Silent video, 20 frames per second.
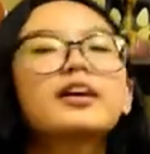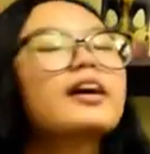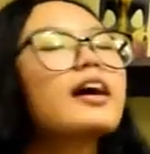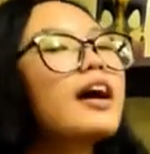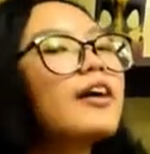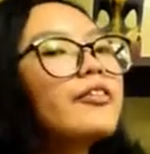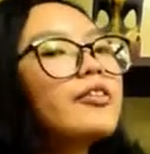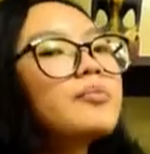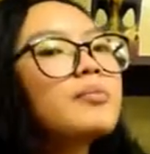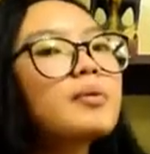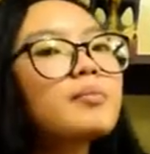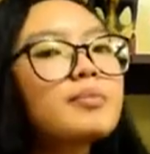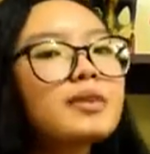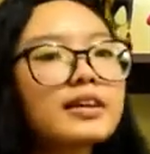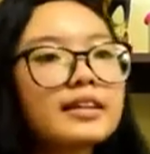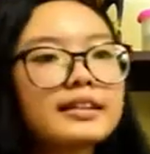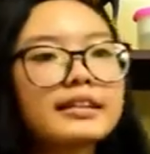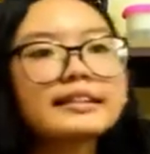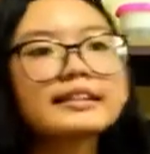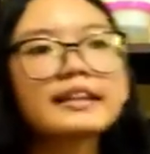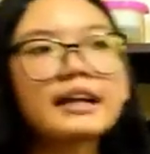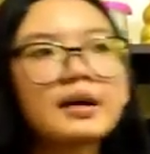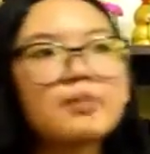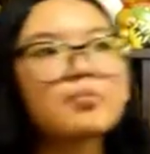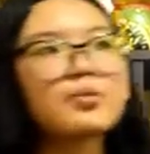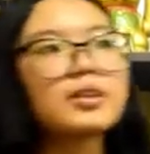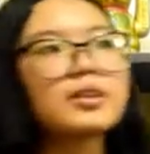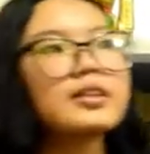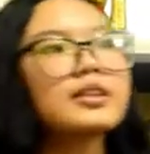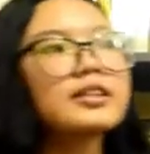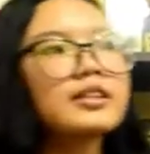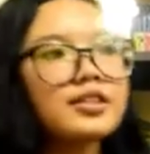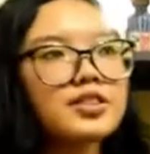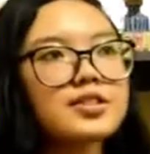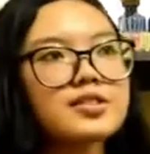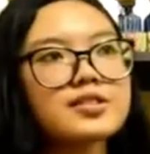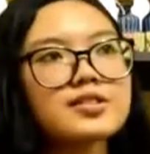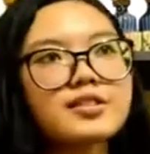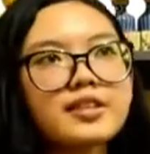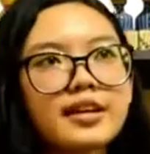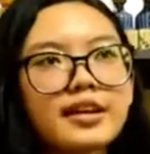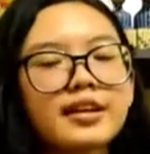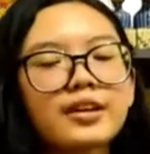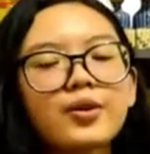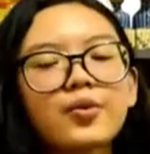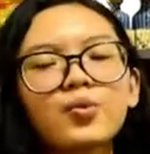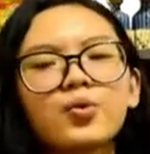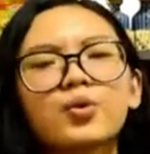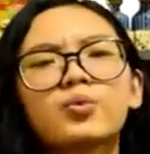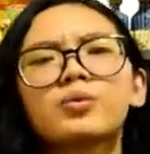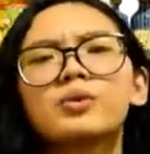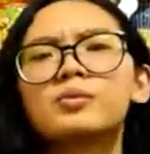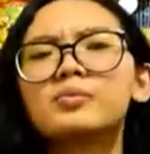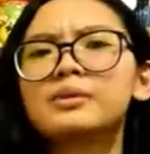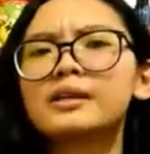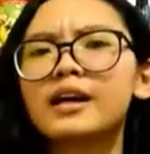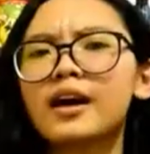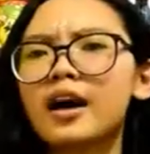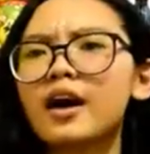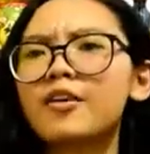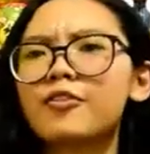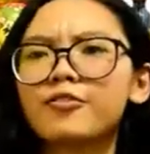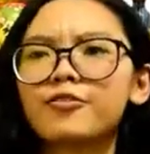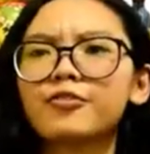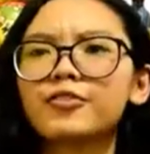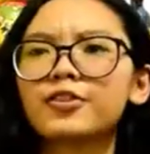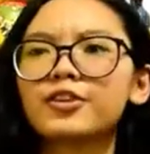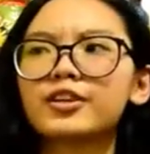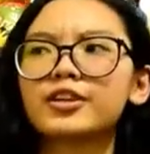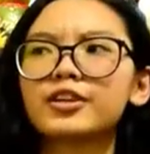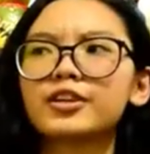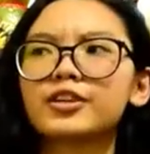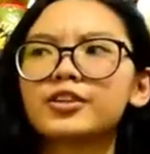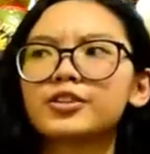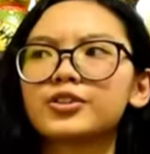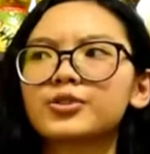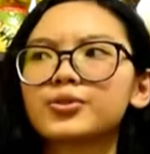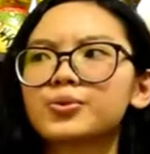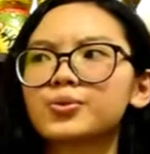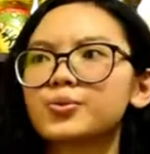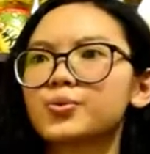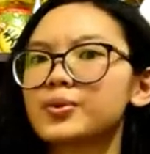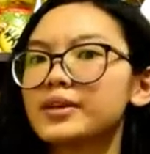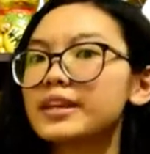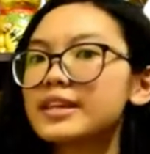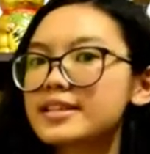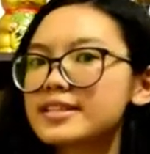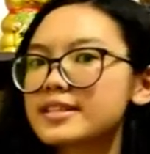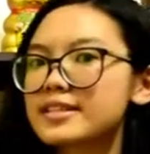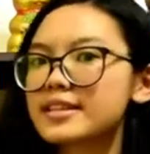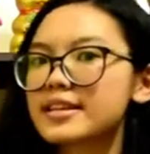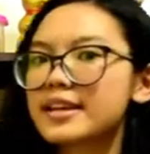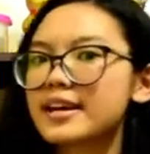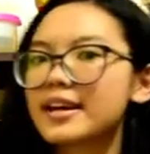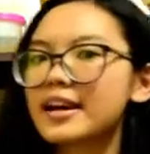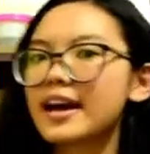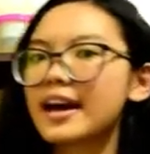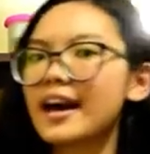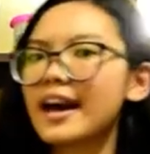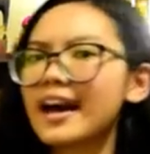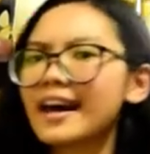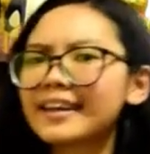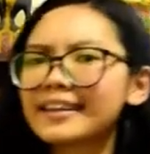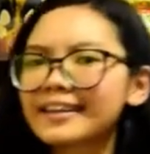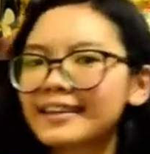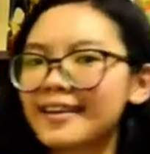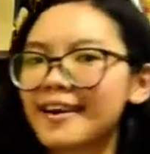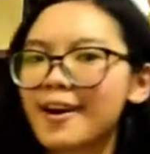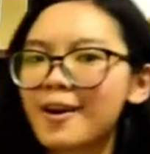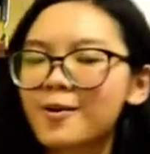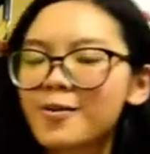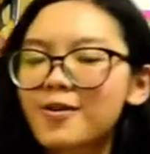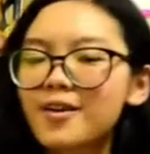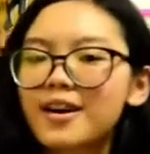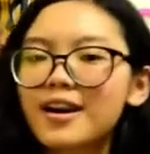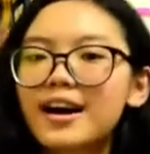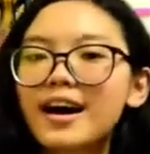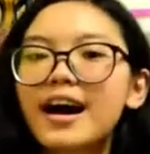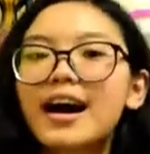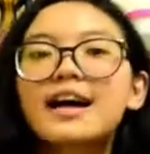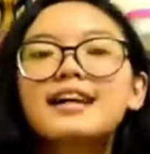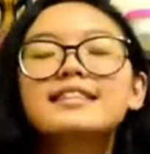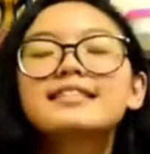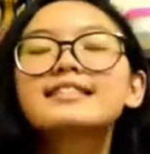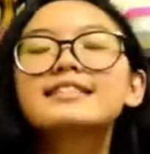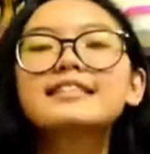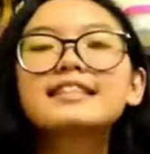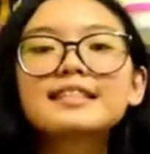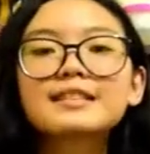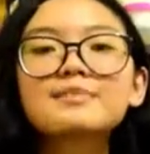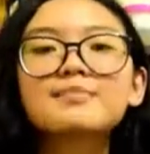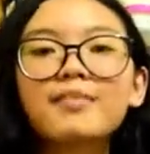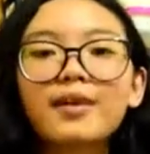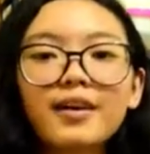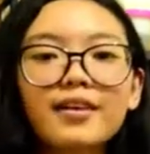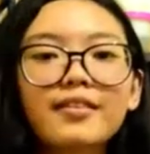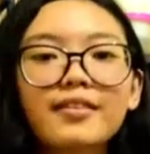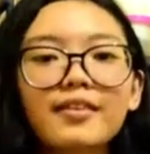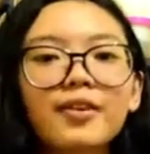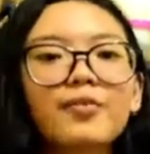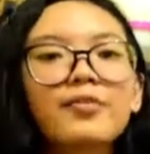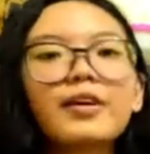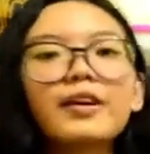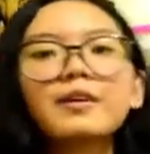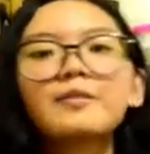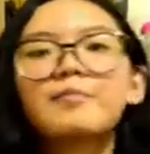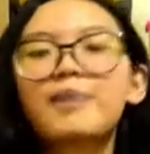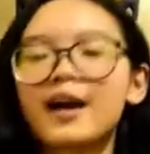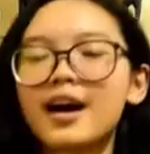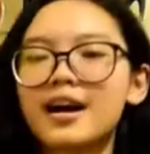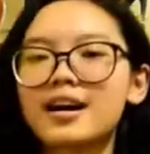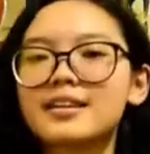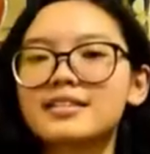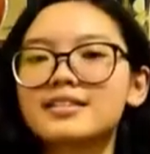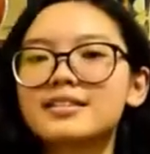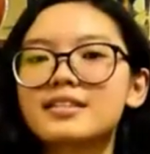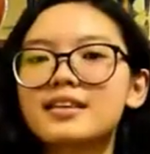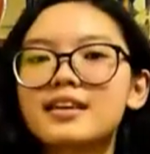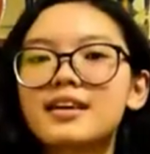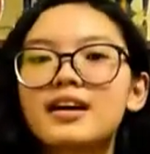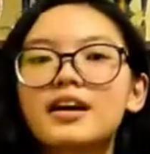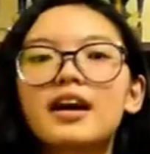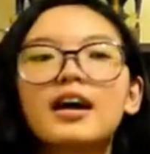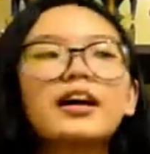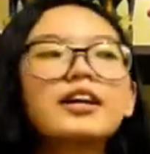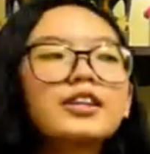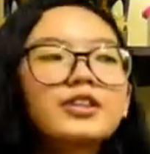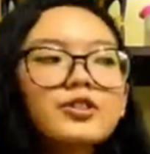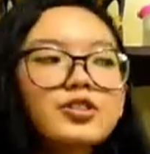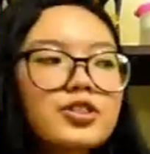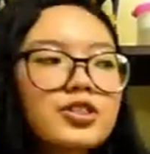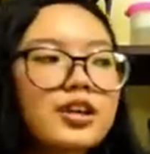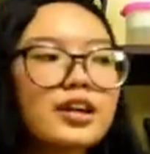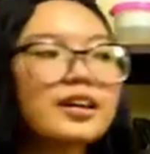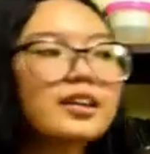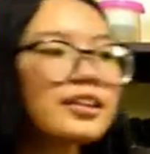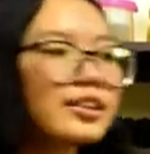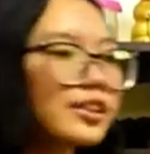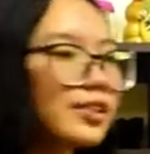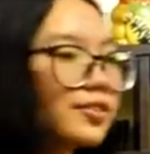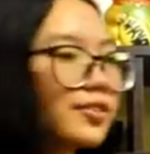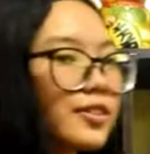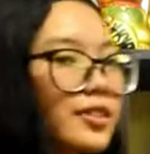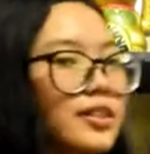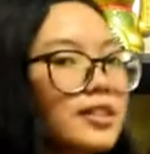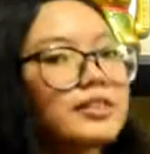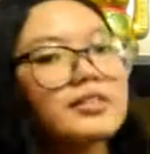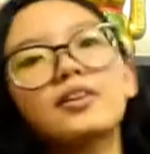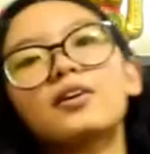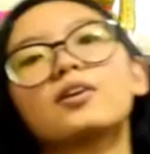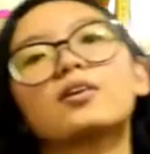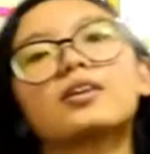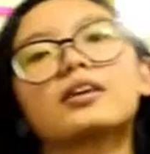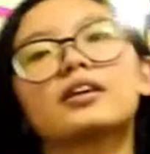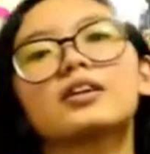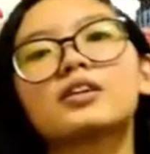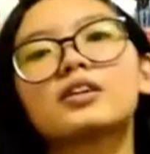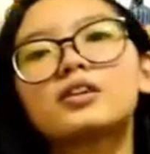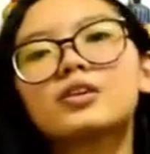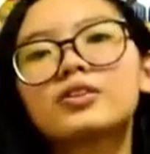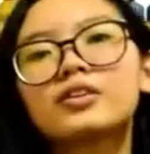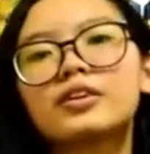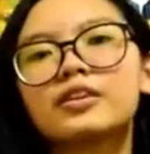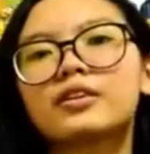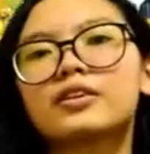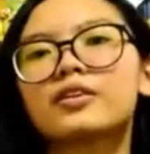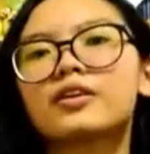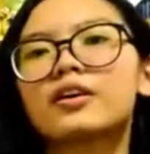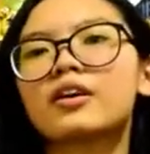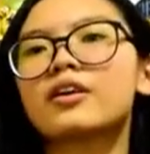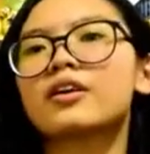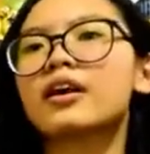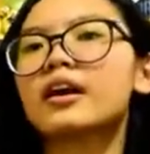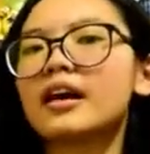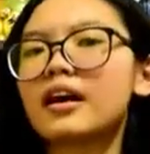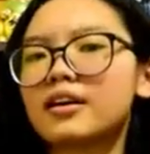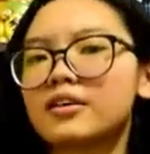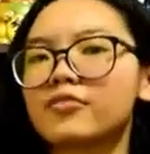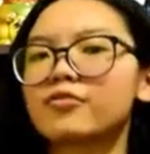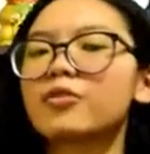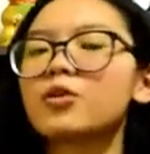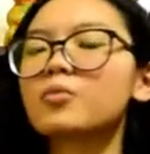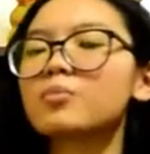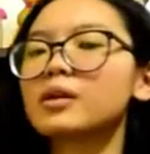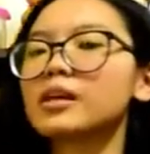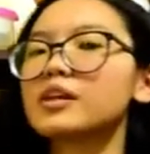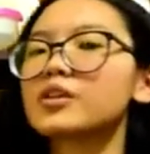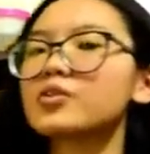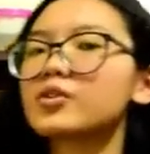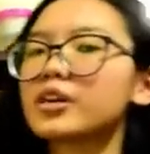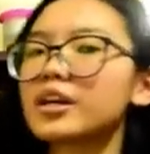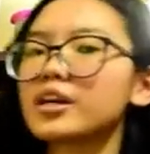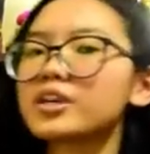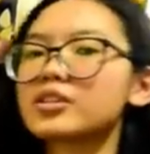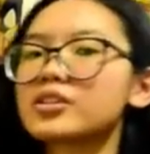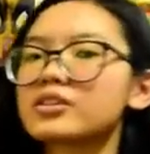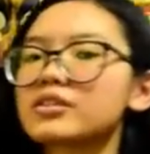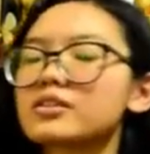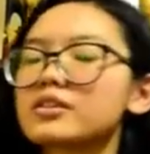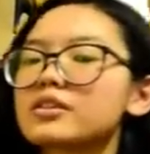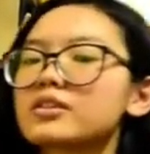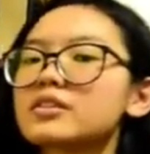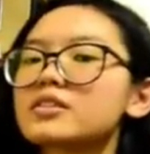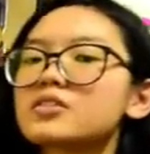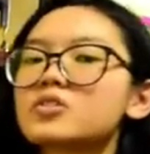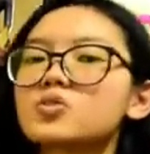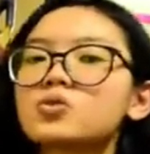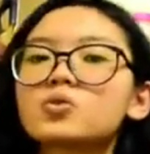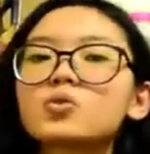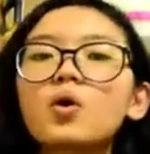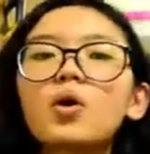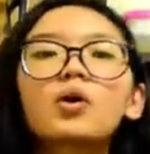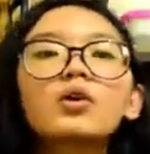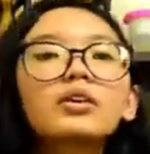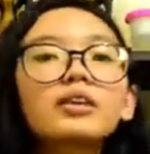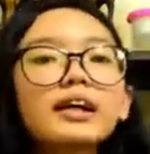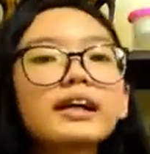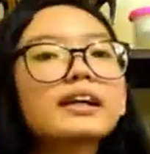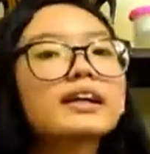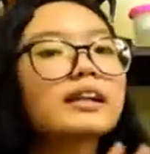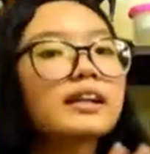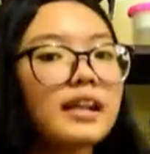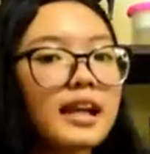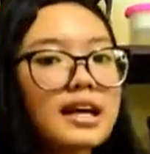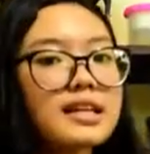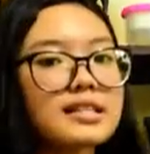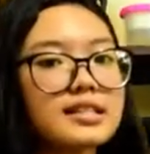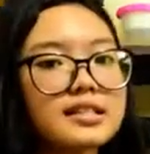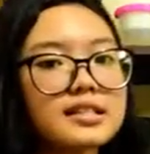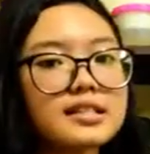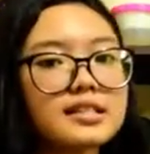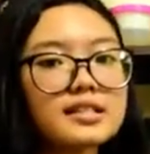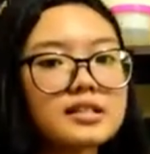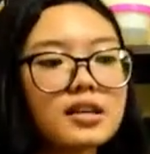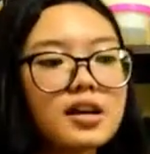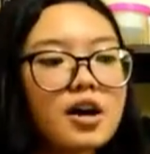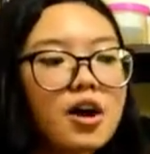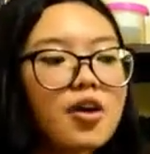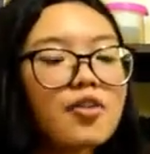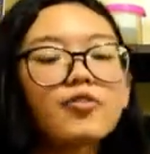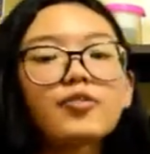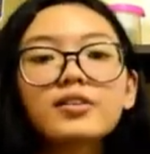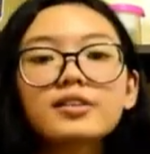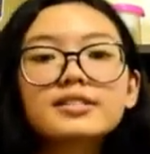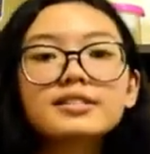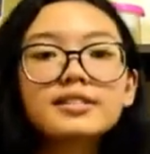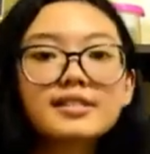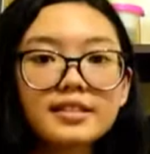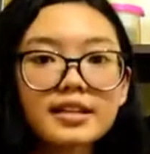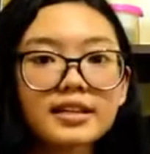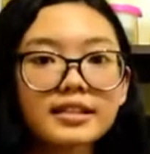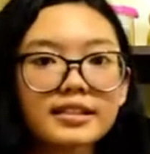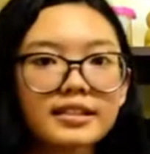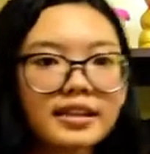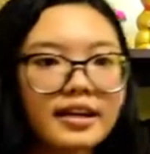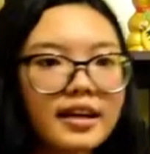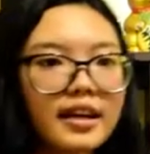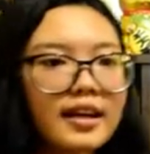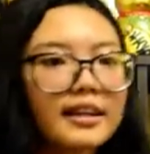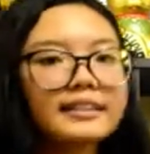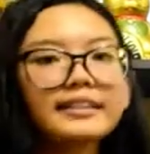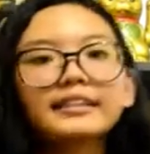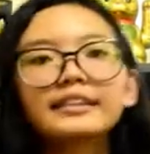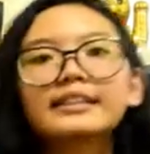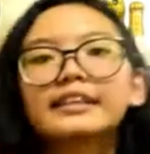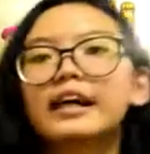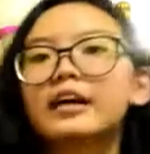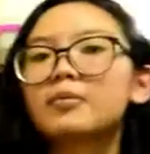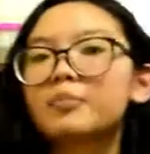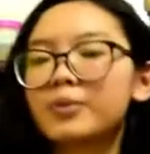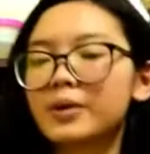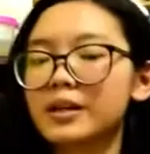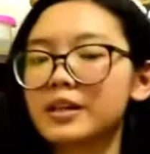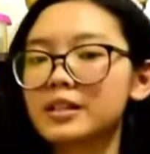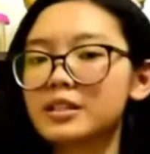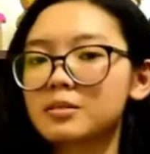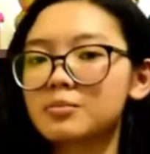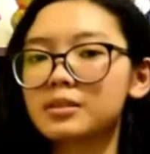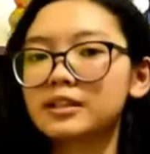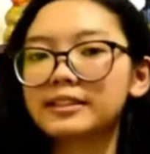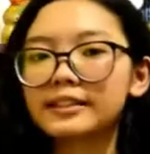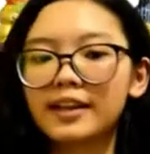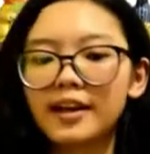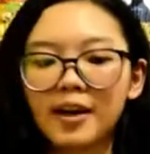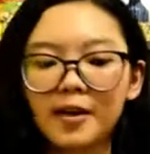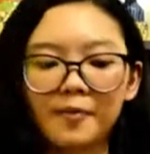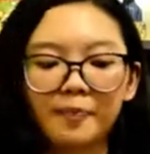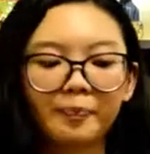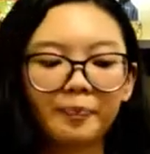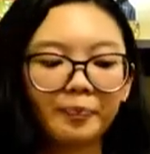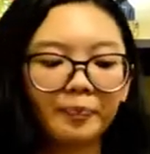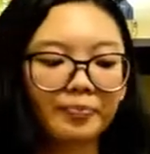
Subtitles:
I remember at the time when the teacher said we will be out for 2 weeks, and now 6 months already passed. A new challenge for us all, including the formal education that needs to do online classes for studying until the unpredictable time.